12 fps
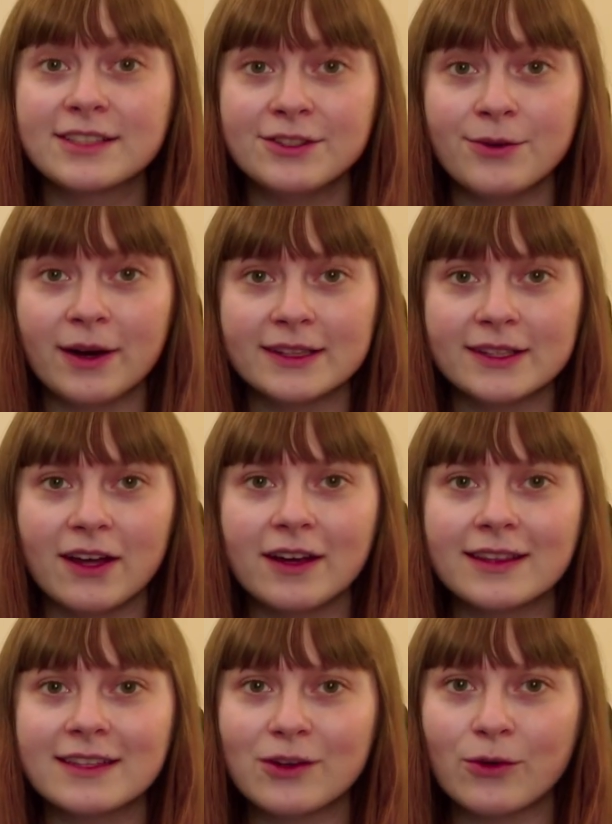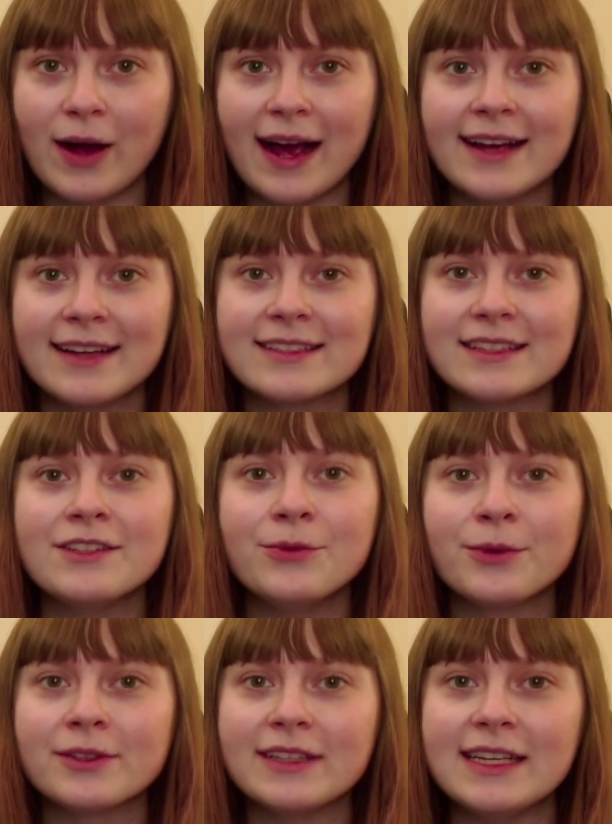To unlock this quest, you
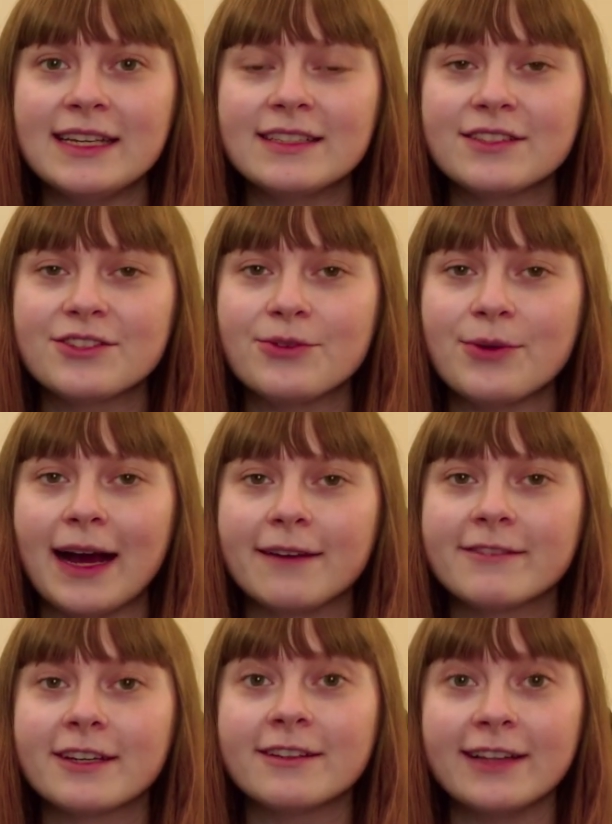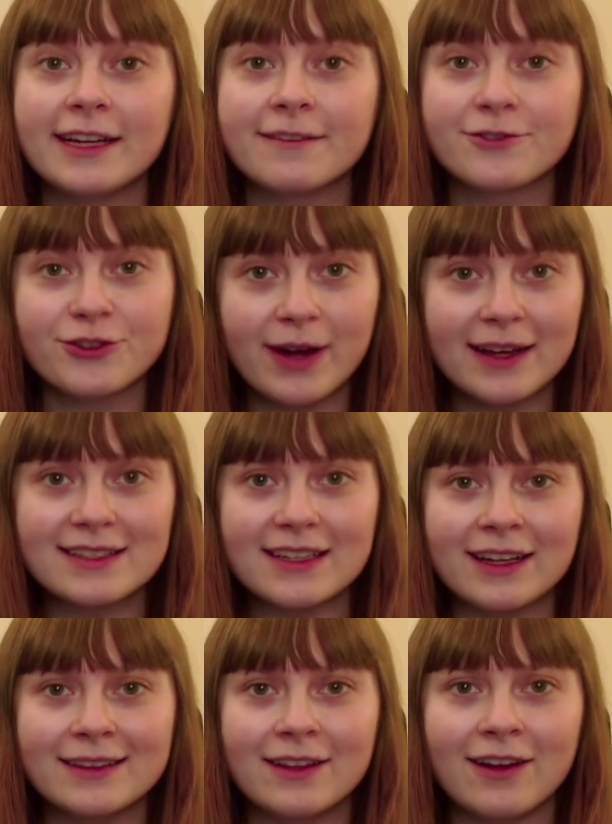will need to have the Glade of Trust
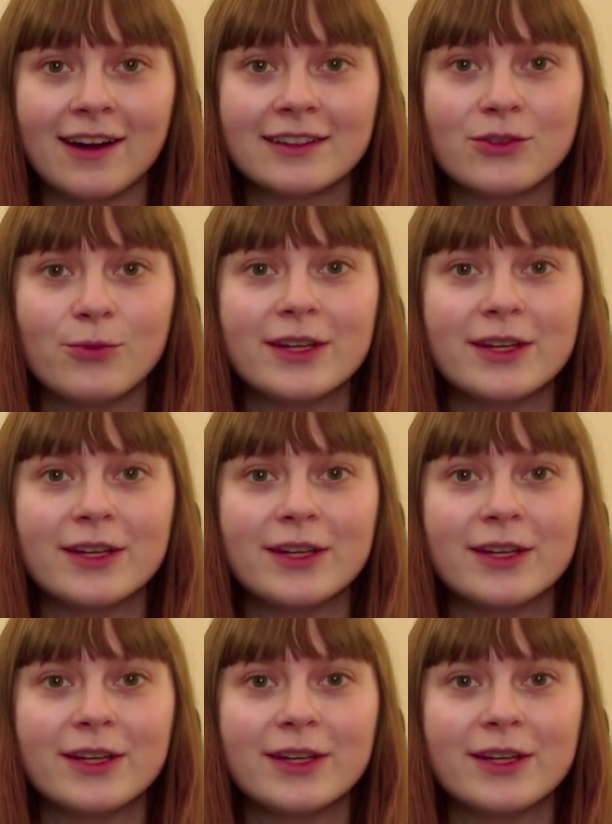unlocked,